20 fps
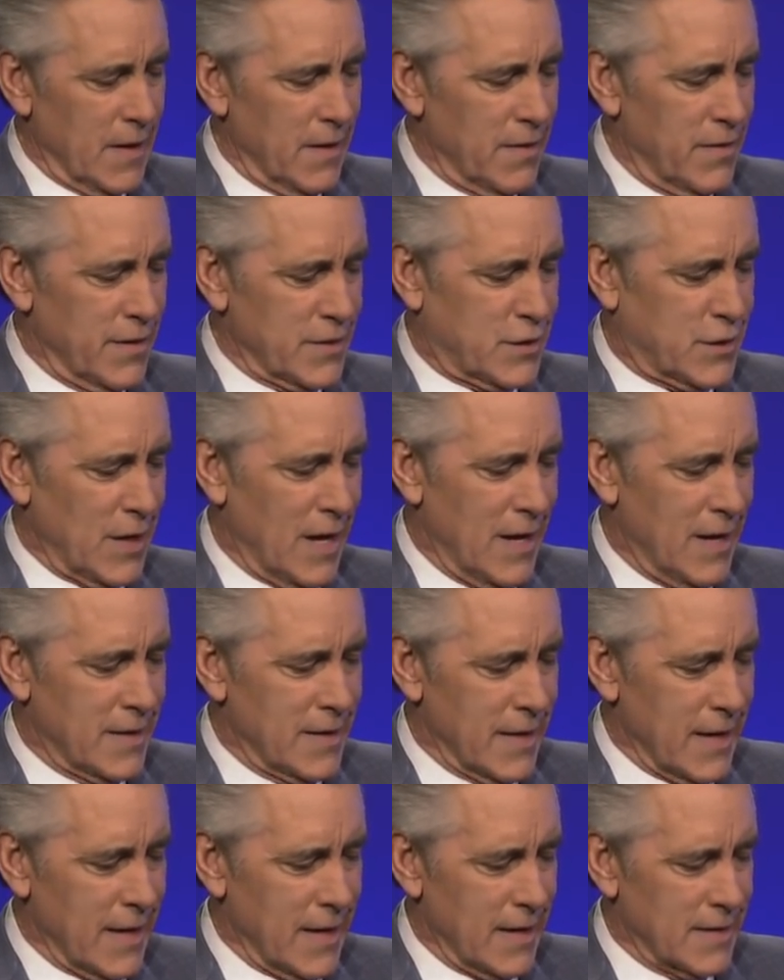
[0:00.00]
The
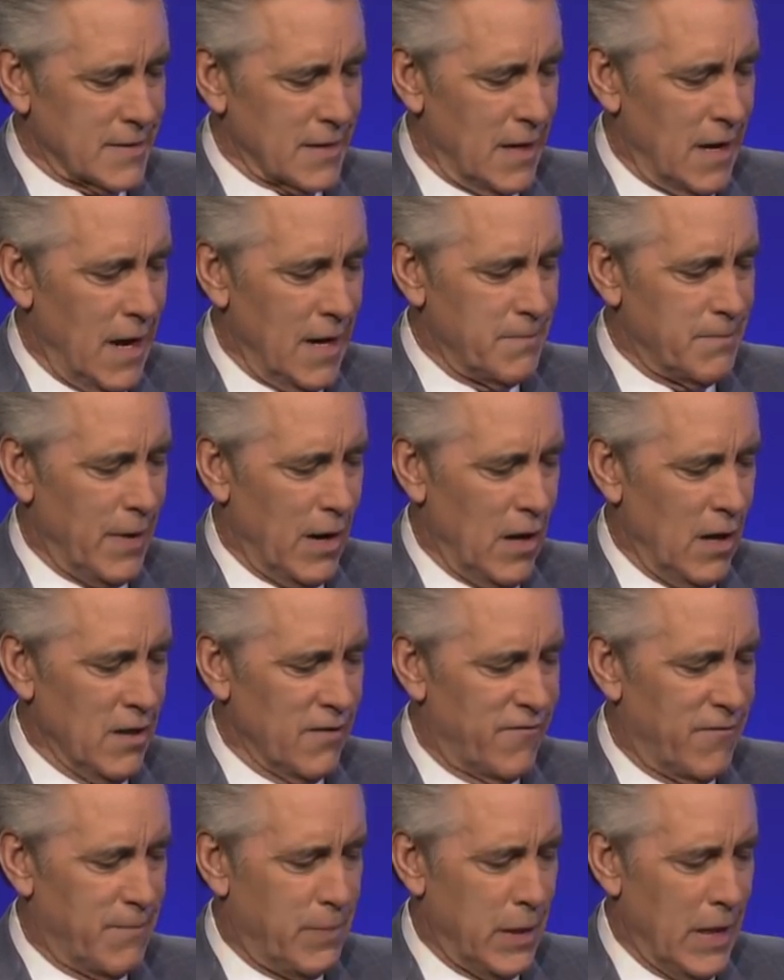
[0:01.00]
sun is a hot ball
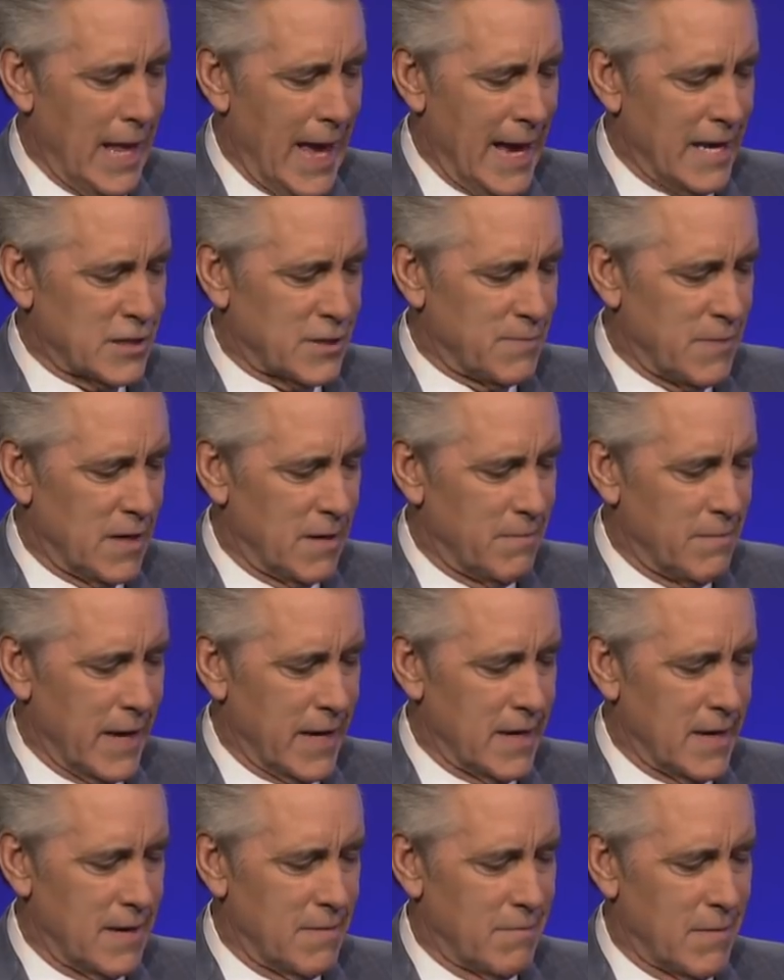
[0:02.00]
of plasma made up